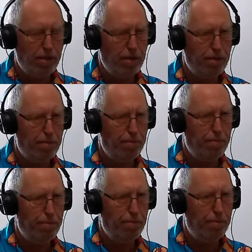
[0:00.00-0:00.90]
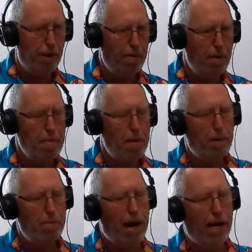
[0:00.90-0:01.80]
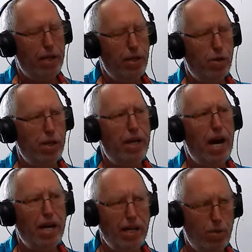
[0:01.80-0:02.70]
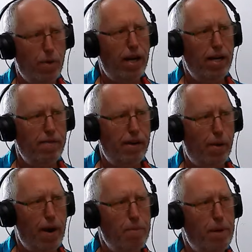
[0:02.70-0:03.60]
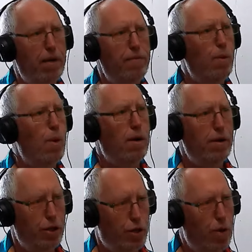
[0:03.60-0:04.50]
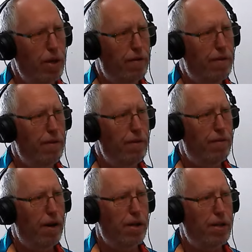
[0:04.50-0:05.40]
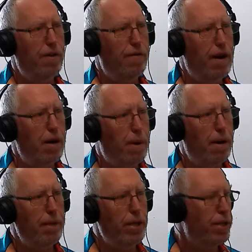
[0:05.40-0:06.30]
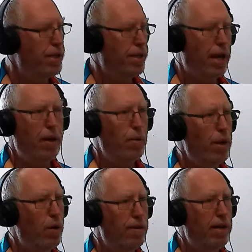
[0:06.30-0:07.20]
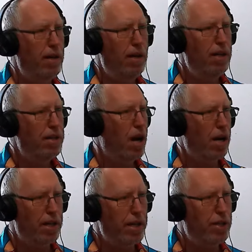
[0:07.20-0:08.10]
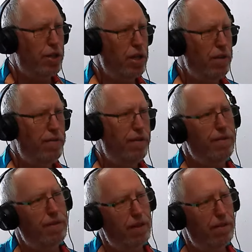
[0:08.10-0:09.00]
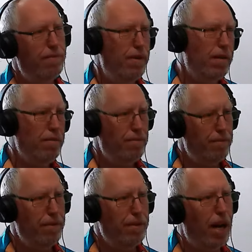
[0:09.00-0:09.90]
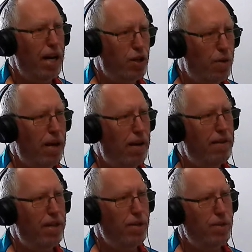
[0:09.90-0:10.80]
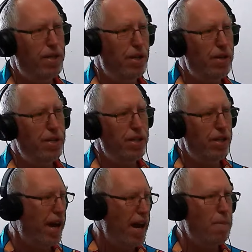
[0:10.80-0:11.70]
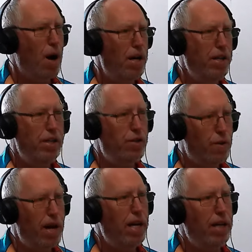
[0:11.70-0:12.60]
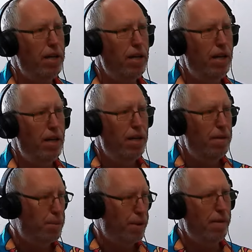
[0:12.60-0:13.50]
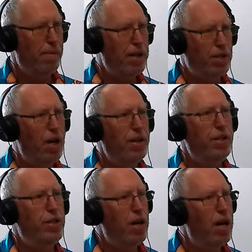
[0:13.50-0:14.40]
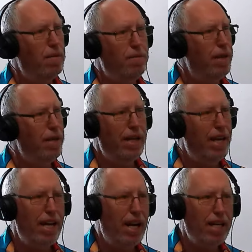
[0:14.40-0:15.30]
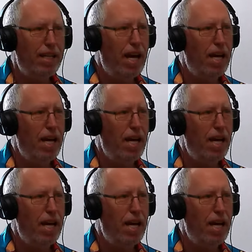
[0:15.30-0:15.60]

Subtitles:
Is I remember back in the early '90s when I lived in Grand Bend, if you wanted to join the volunteer fire department, you just kind of went over, talked to the chief. If you liked you, whatever, and you were serious, you came on, you trained pretty much on the job. It ain't like that